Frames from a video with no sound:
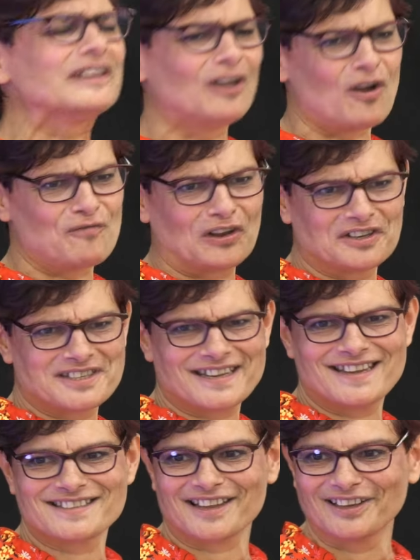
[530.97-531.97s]
lot of
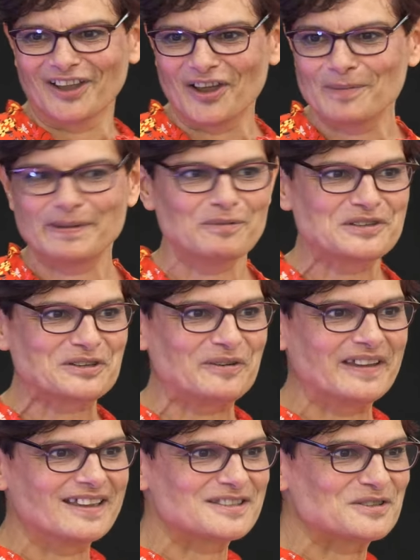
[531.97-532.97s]
volunteers at a library were
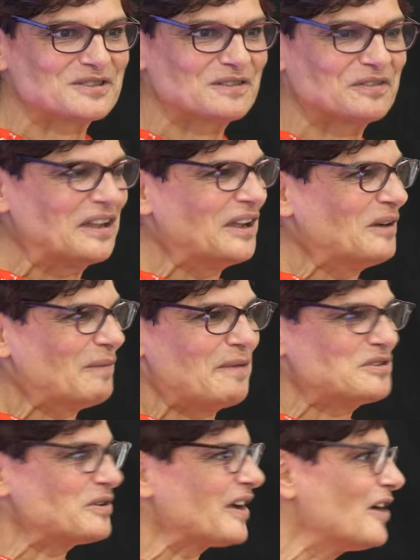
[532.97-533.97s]
doing a
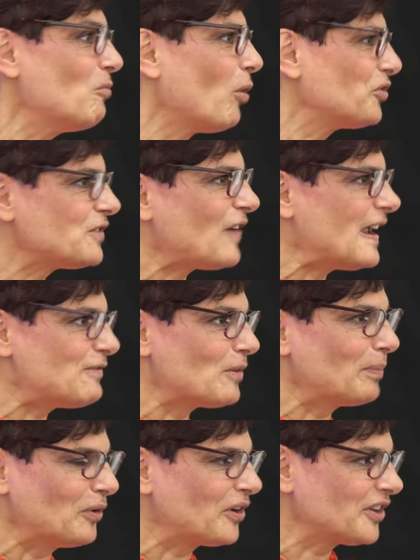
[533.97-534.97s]
what's your
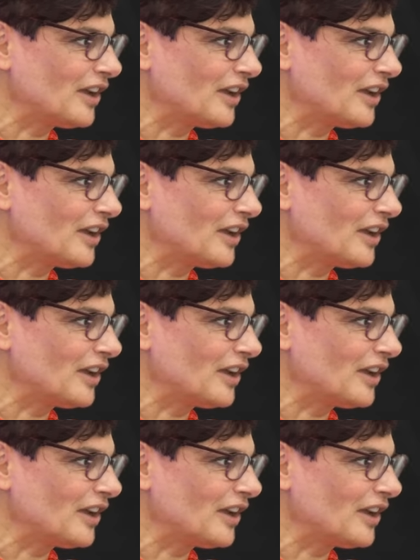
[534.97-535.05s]
favourite book?